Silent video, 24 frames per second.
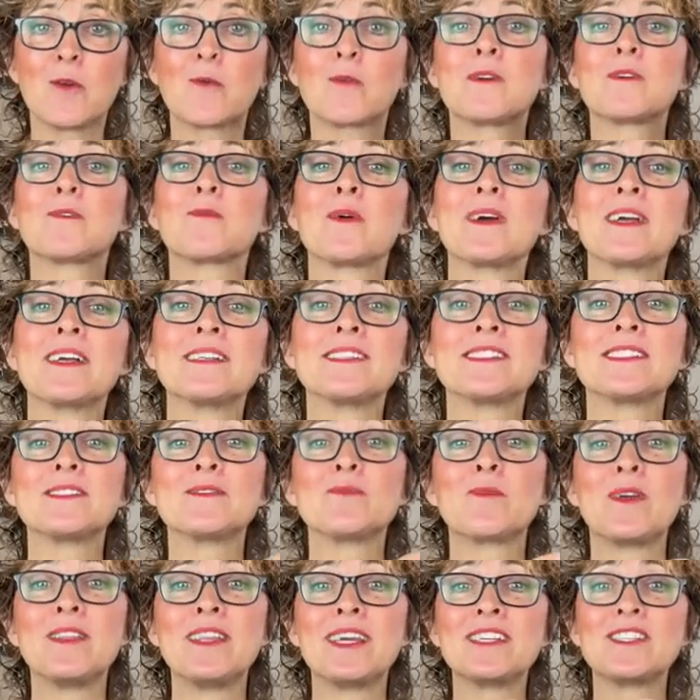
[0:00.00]
whereas
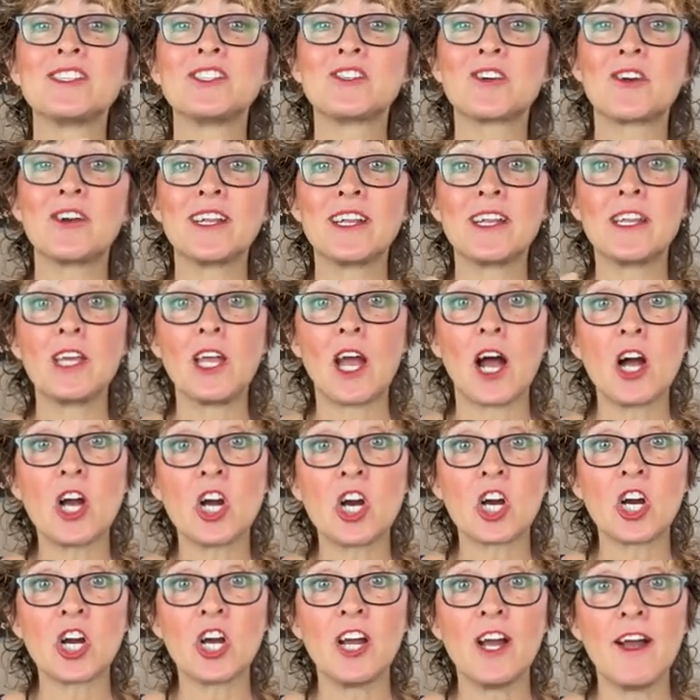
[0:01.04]
when they started
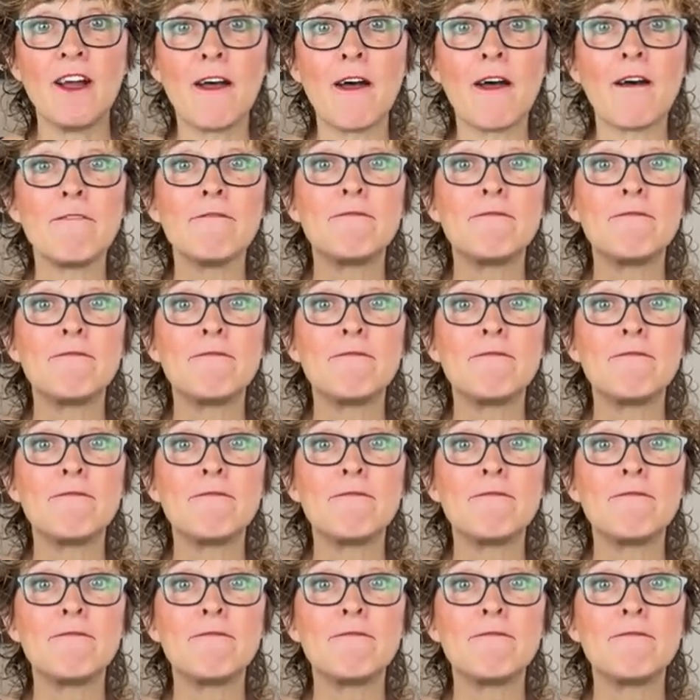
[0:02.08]
younger,